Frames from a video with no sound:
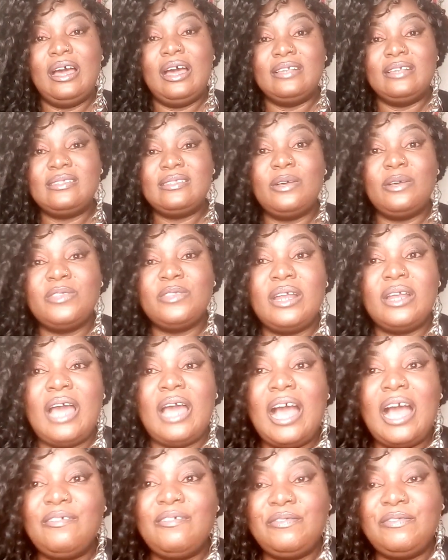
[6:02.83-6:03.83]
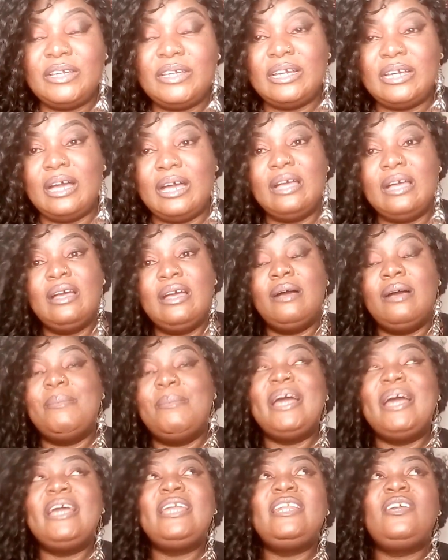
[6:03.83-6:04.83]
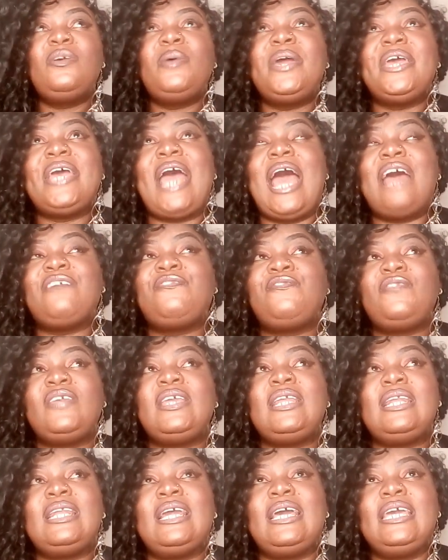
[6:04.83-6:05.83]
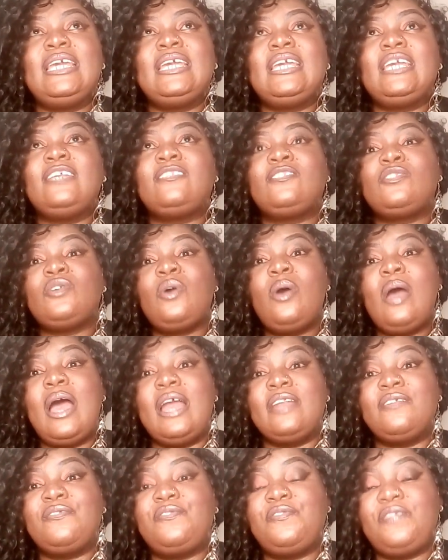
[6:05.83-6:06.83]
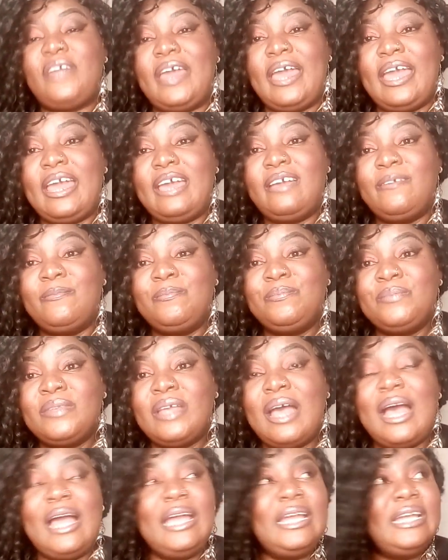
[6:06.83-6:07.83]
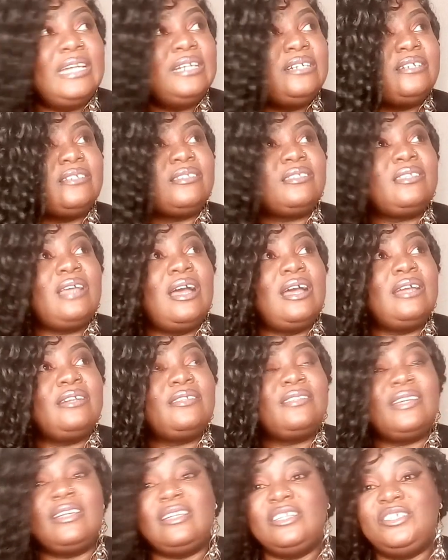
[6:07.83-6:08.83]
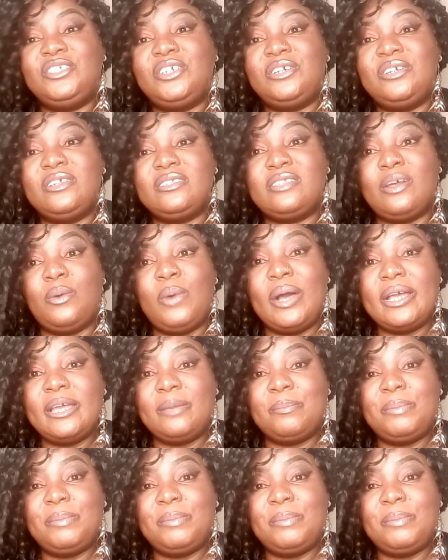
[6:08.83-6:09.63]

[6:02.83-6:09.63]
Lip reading: Southern Africa. But anyway, I feel like it's so unfair. I understand that Nigerians are working